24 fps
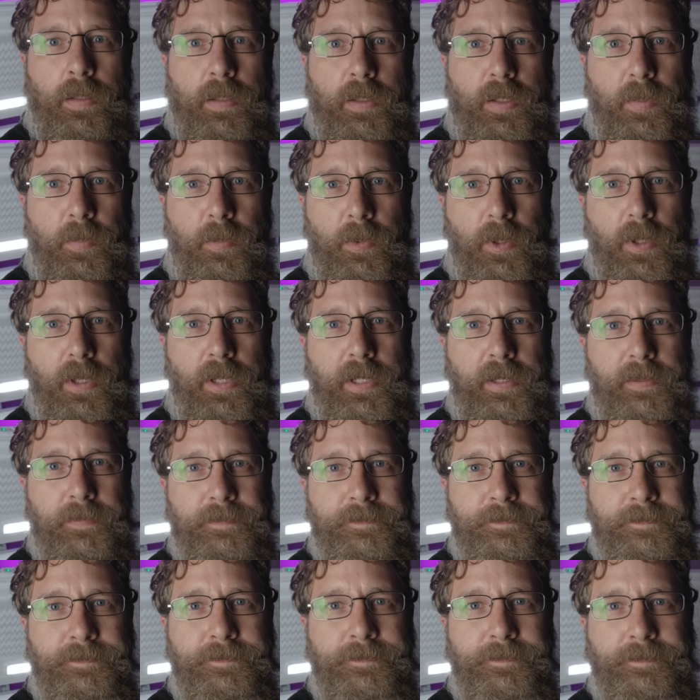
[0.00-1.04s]
Good morning.
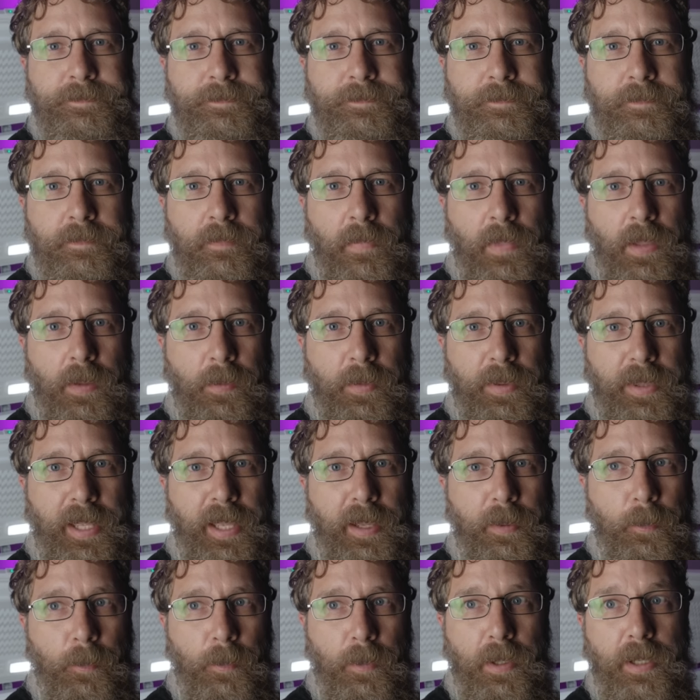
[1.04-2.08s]
Well,
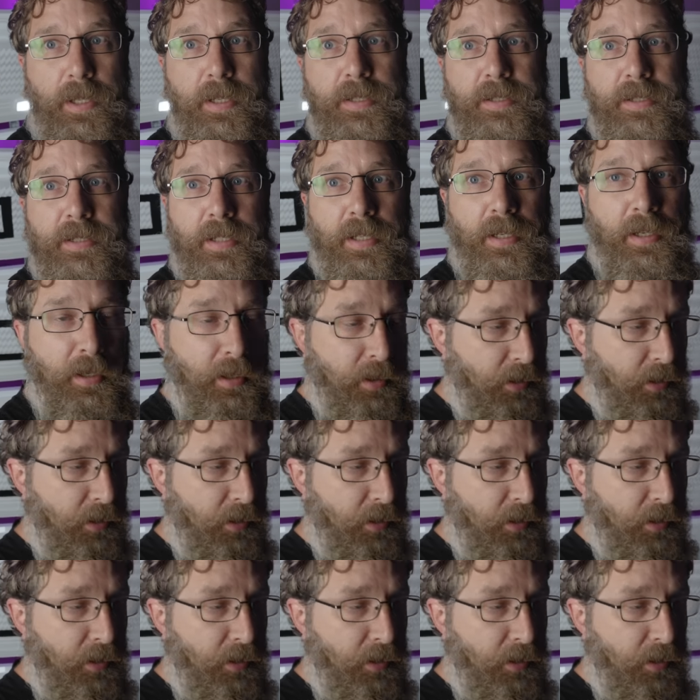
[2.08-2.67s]
that was